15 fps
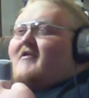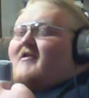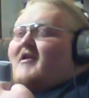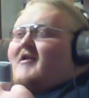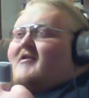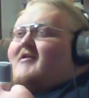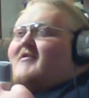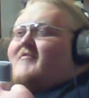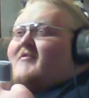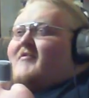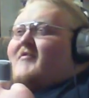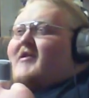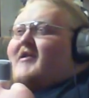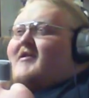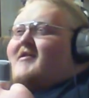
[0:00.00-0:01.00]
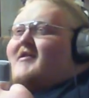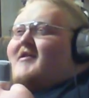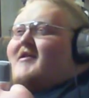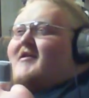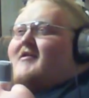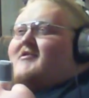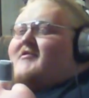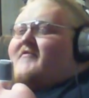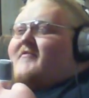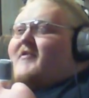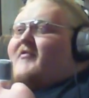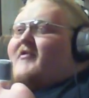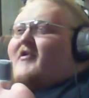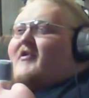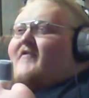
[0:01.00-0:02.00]
to begin the year. So from the
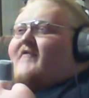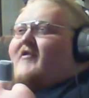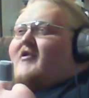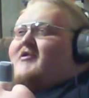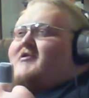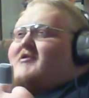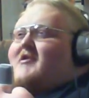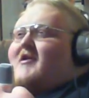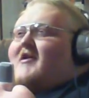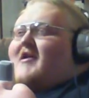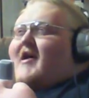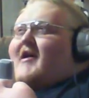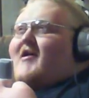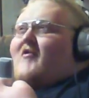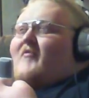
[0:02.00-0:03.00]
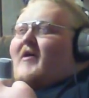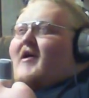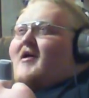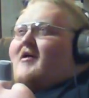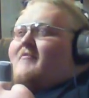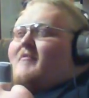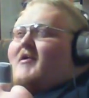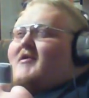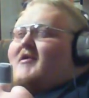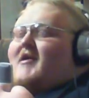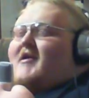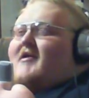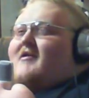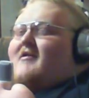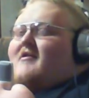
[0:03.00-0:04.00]
31st, I go back on
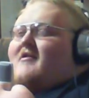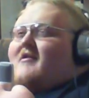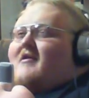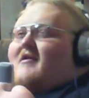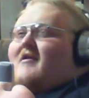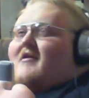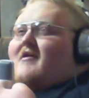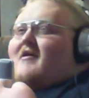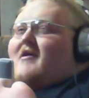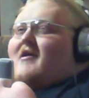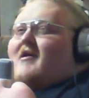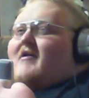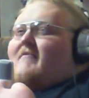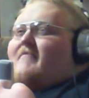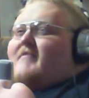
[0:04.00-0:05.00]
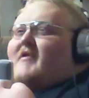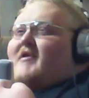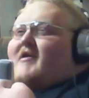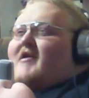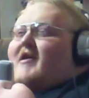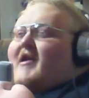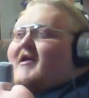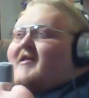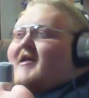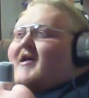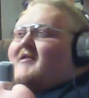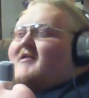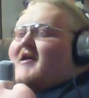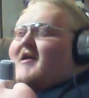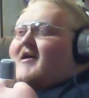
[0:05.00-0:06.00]
Monday. In
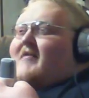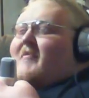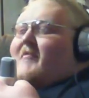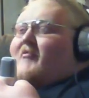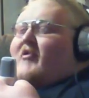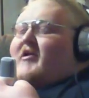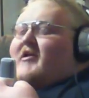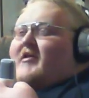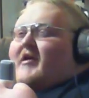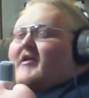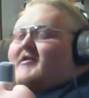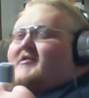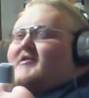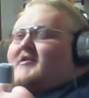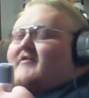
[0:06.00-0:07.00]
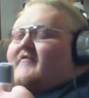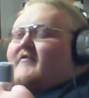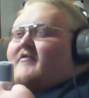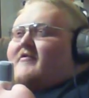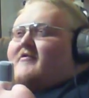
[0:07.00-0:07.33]
that time, I played a lot of Civ.